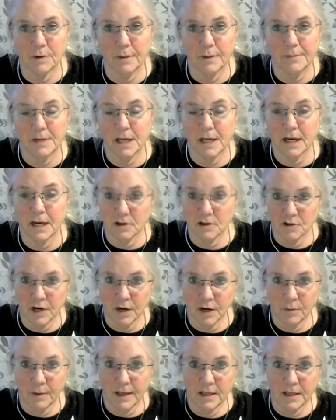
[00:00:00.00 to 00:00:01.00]
when I'm done, I'll
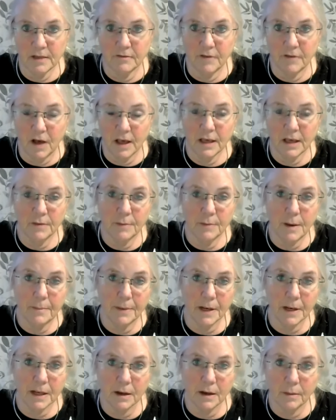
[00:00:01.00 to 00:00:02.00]
try to raise the volume
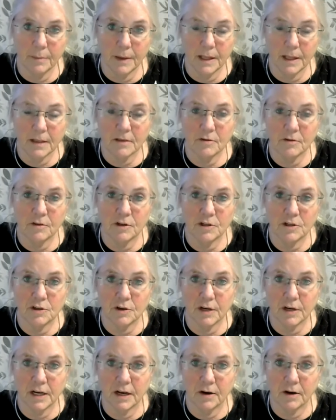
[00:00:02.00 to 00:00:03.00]
up a little bit so that
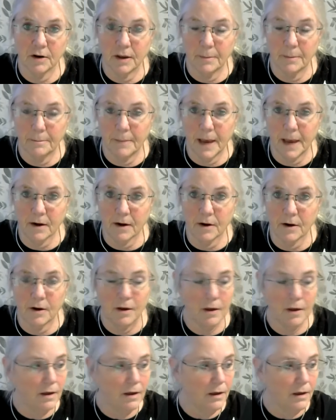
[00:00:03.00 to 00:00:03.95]
you can hear him better,